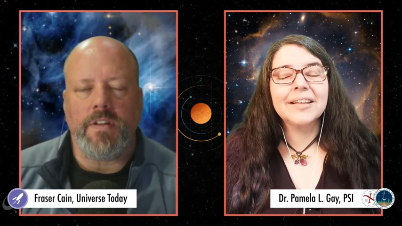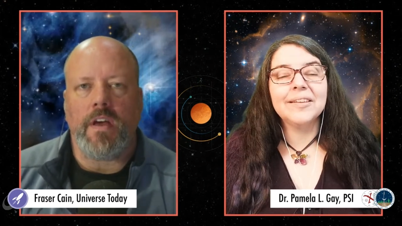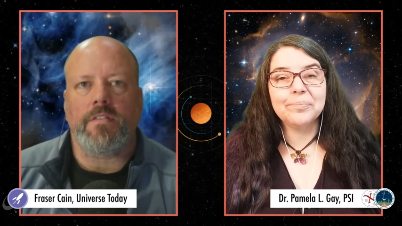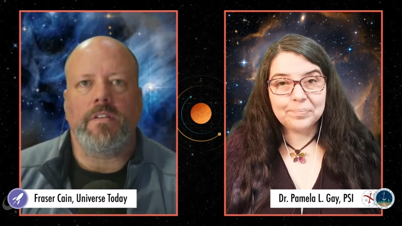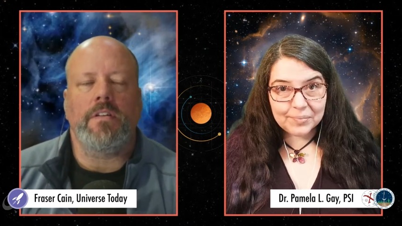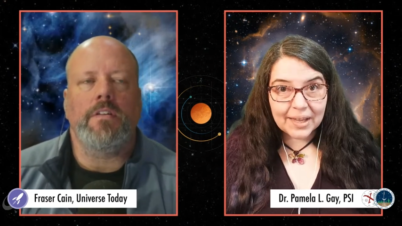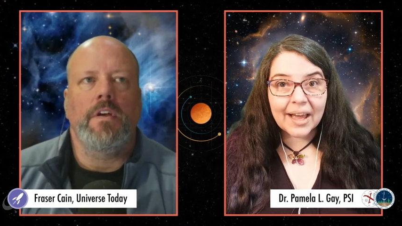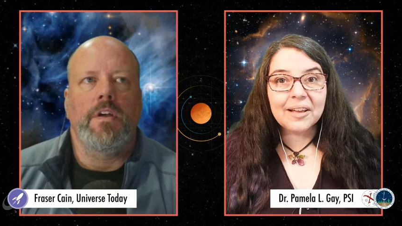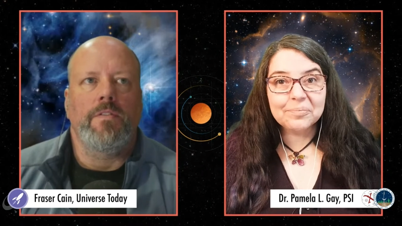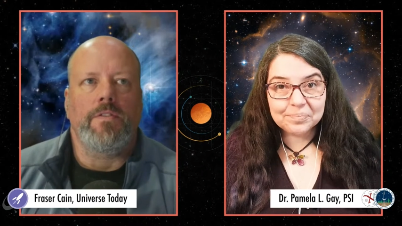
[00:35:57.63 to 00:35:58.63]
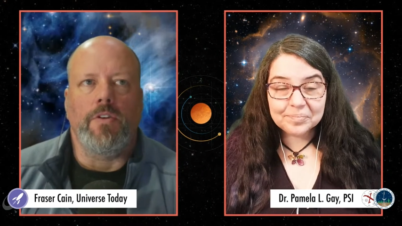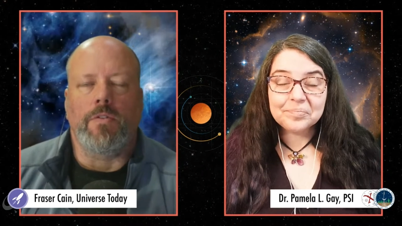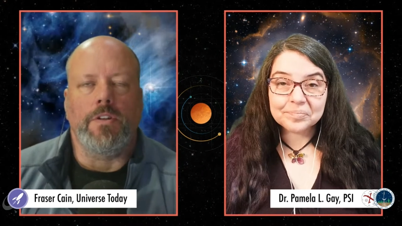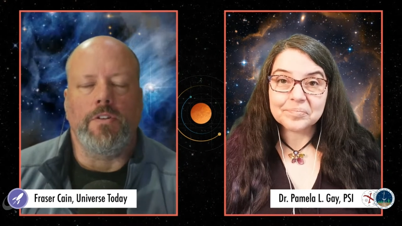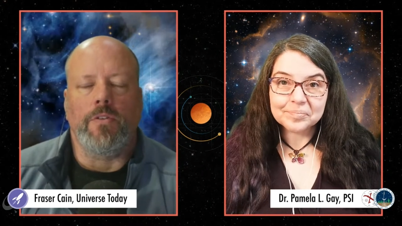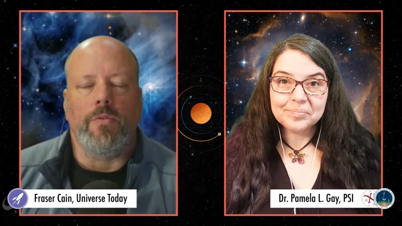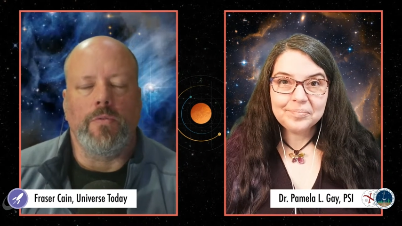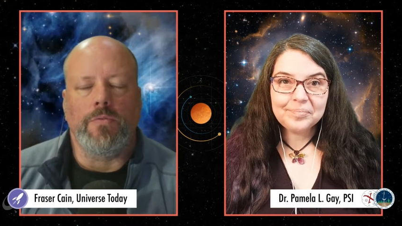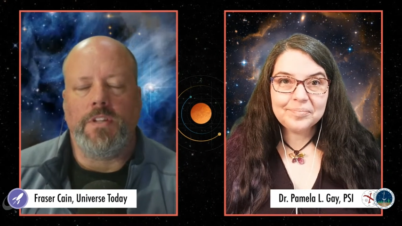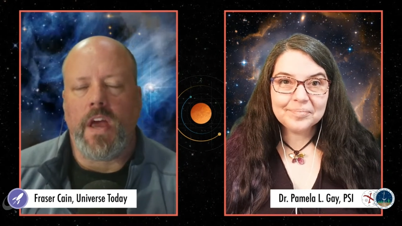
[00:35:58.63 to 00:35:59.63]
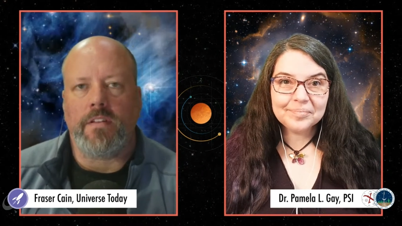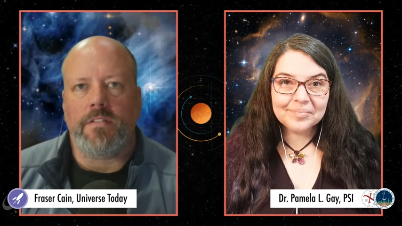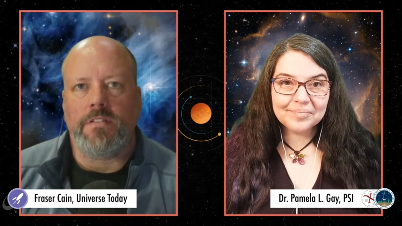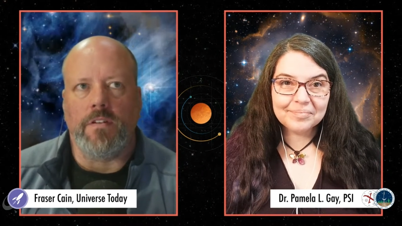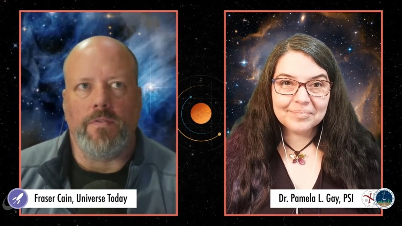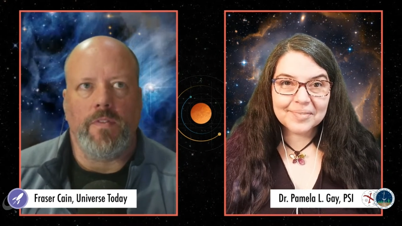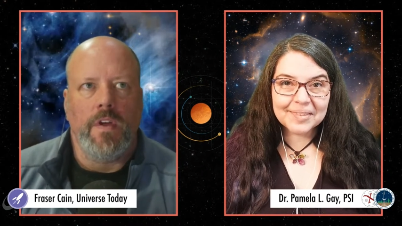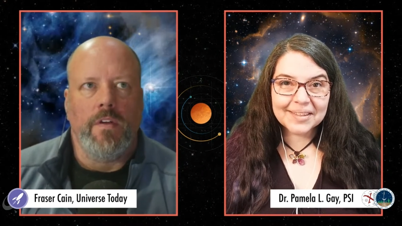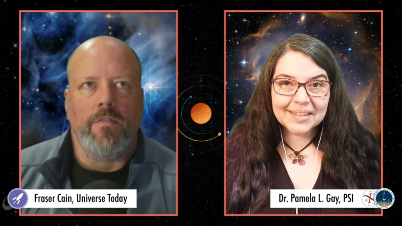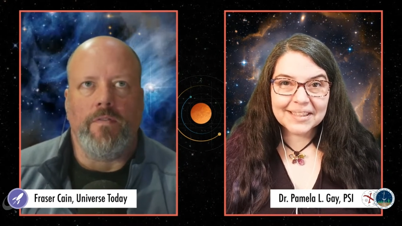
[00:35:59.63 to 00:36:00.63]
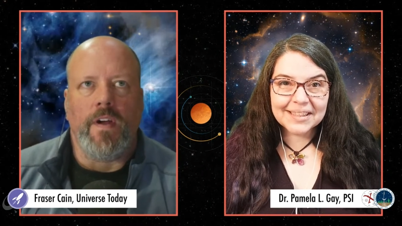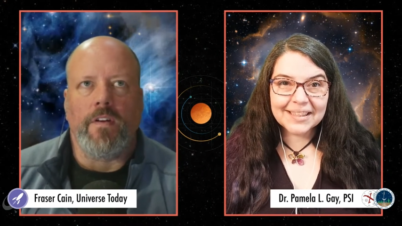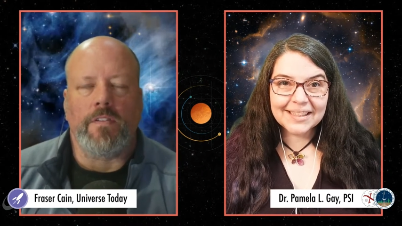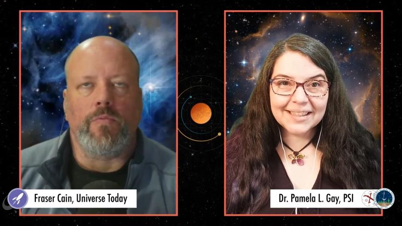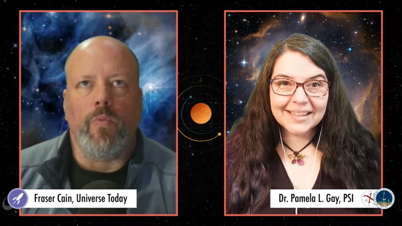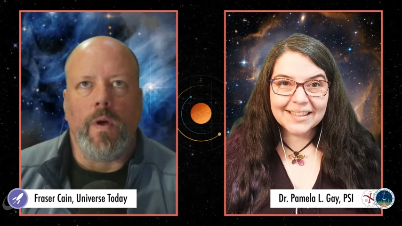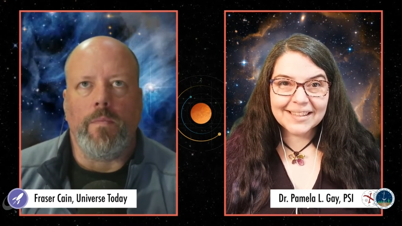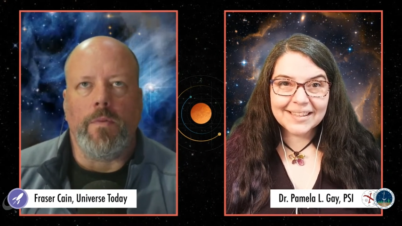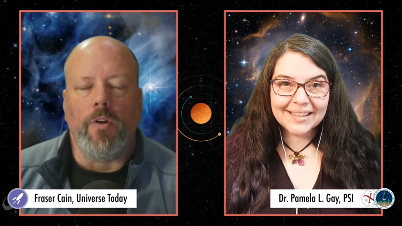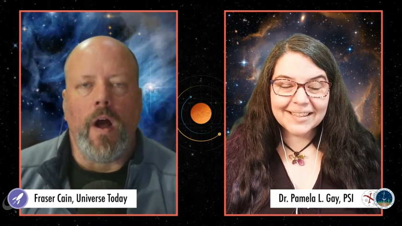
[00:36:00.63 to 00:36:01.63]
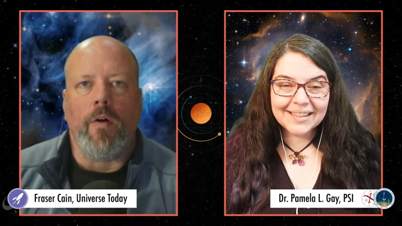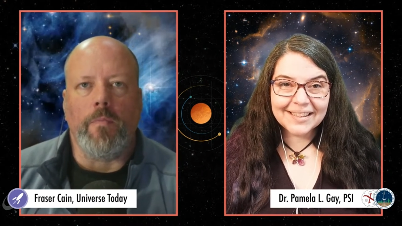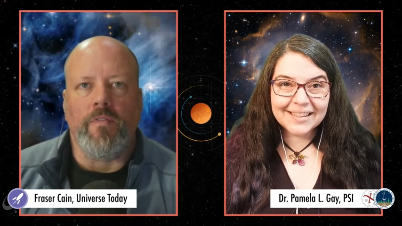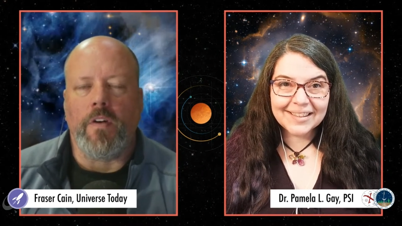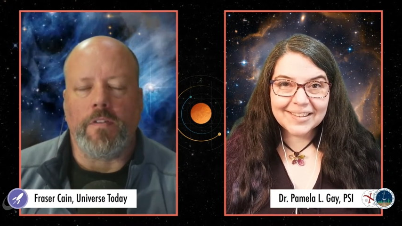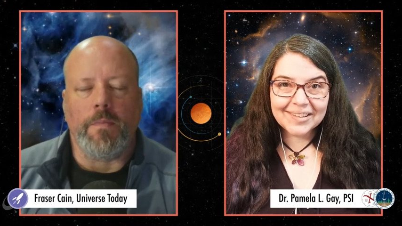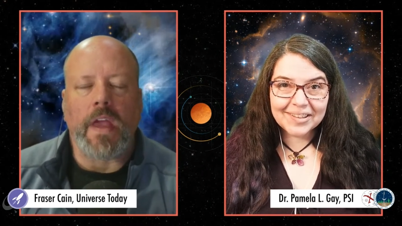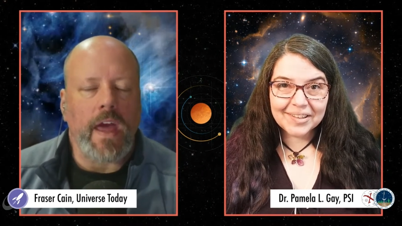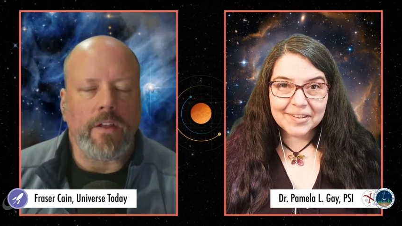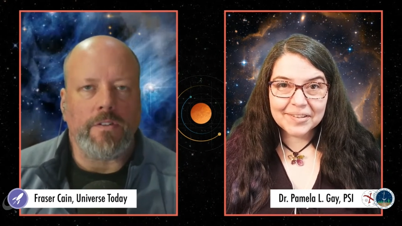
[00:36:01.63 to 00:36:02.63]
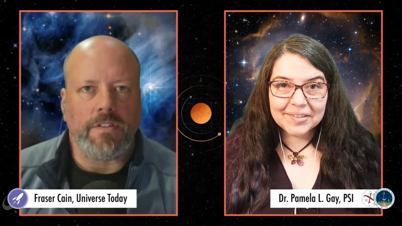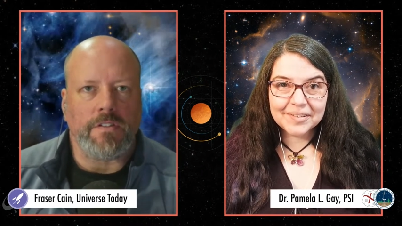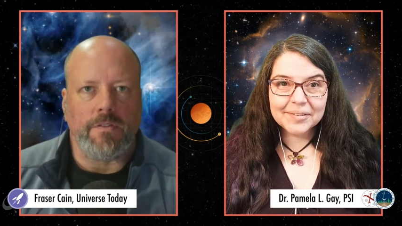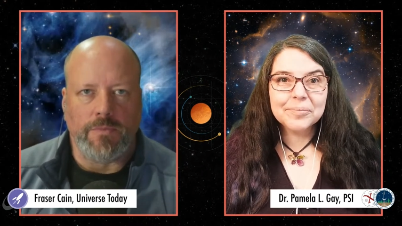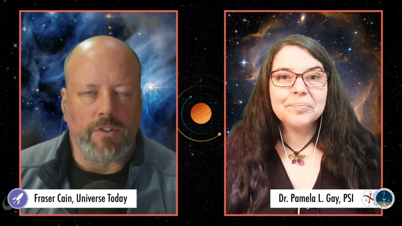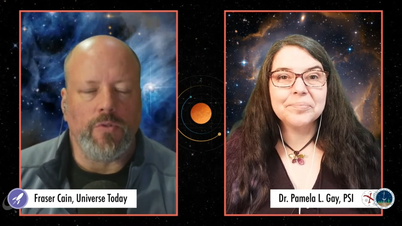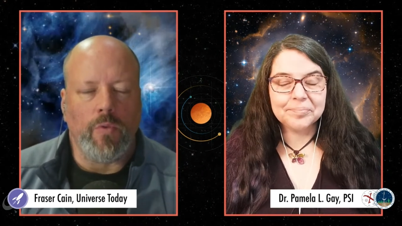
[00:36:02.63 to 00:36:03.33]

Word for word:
Speaker 1: tested. Yeah. You can do tests of various, you know, how various mechanical systems are going to